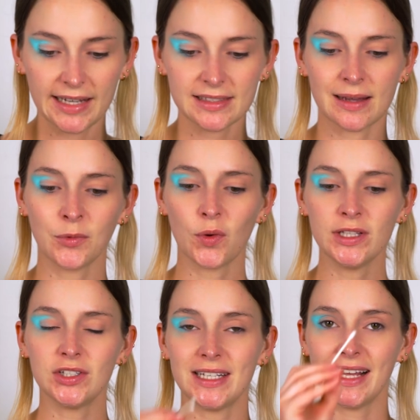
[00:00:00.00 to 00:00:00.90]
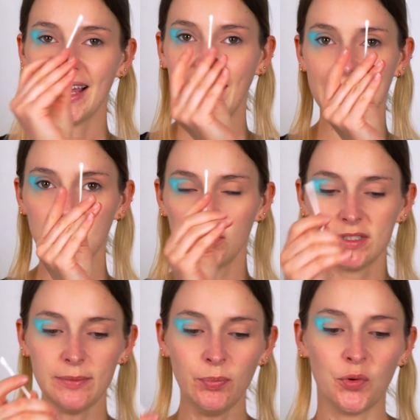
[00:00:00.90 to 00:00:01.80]
Next, I'm going to take a
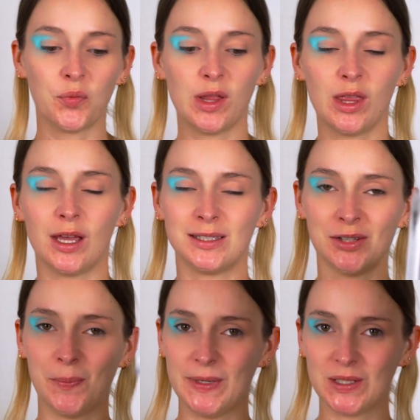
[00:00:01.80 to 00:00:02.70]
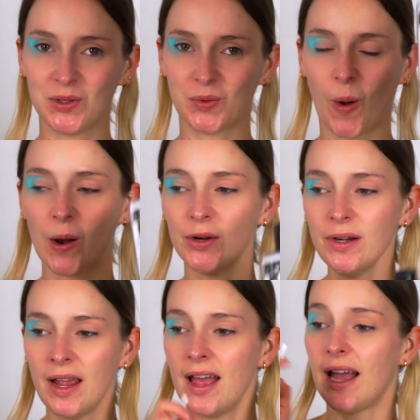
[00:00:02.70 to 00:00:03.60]
Q-tip with some micellar water